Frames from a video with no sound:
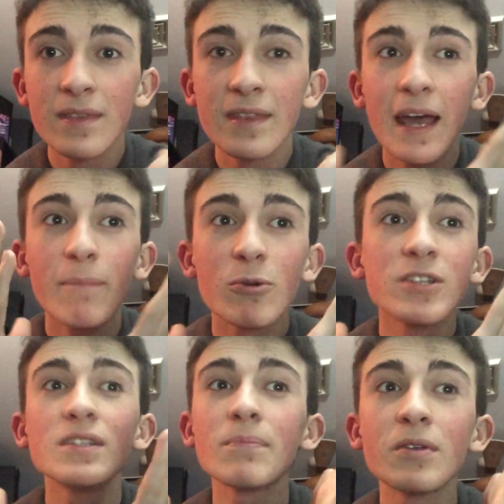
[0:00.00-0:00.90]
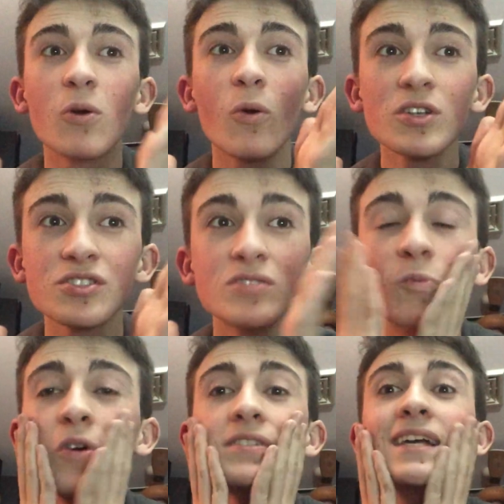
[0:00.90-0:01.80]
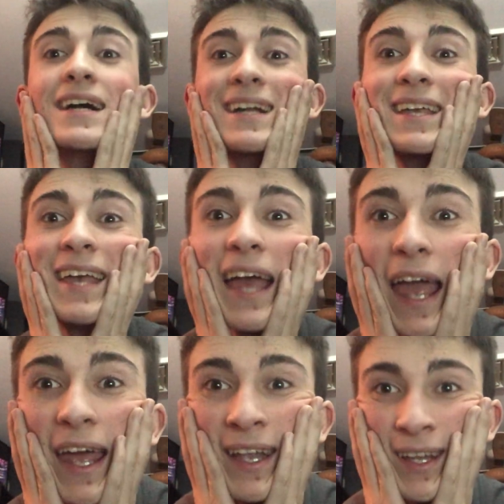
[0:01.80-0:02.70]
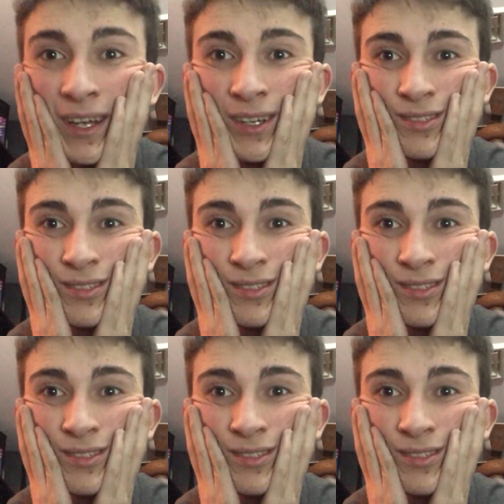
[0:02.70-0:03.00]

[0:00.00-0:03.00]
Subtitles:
That brings up the question once again.